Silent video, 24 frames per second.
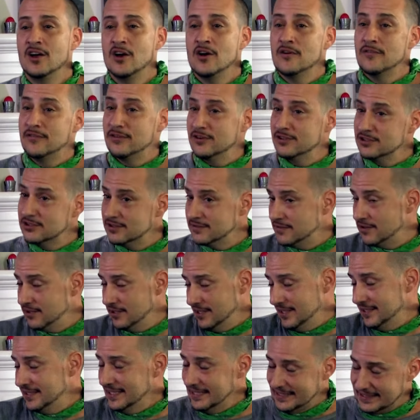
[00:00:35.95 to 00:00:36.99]
First of all,
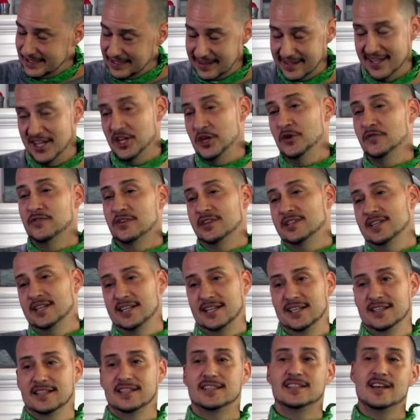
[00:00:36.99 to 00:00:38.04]
I'd like to thank you for
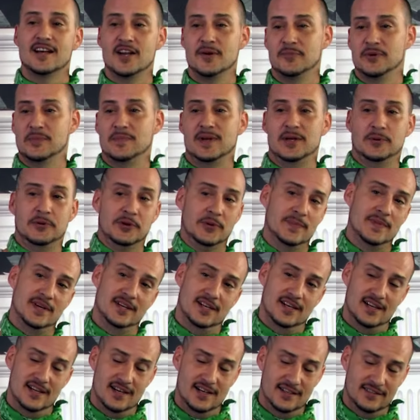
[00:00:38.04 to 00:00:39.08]
taking the time to meet with me
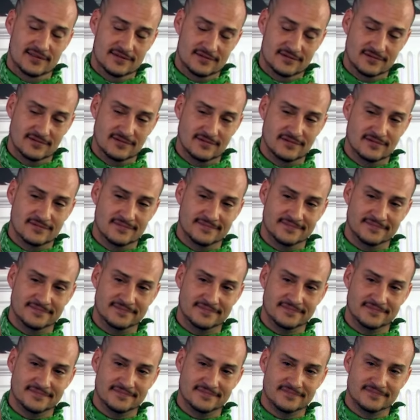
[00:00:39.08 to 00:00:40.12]
today.
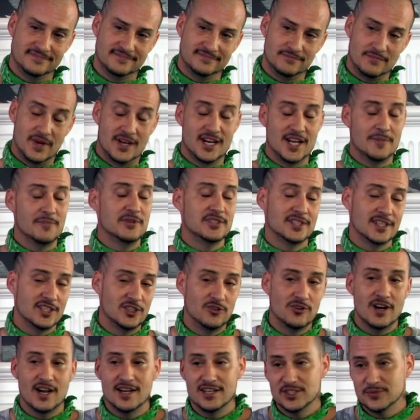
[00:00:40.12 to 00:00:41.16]
My name is Ed
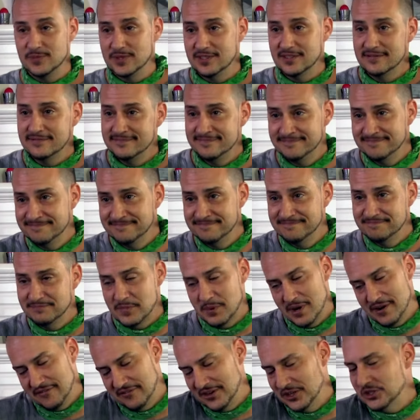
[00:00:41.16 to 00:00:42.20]
Greisman.
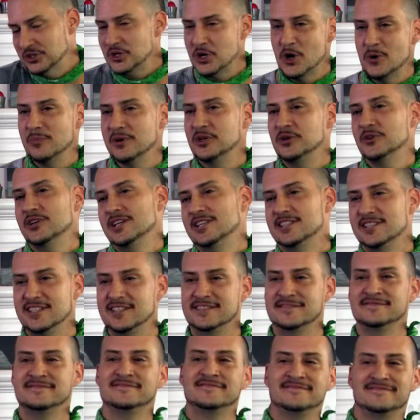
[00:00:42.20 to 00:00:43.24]
My friends call me Greasy,
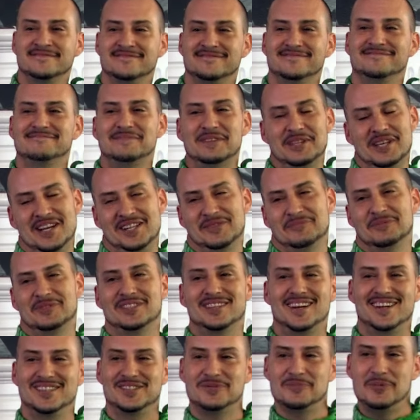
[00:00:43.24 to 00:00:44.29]
but that's
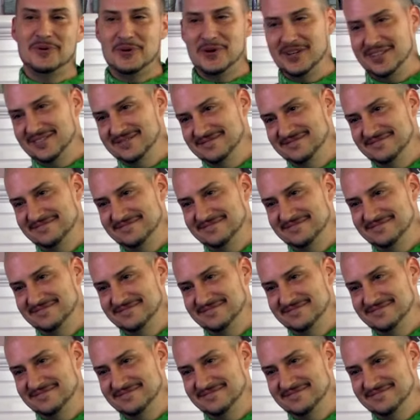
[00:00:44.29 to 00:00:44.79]
besides the point.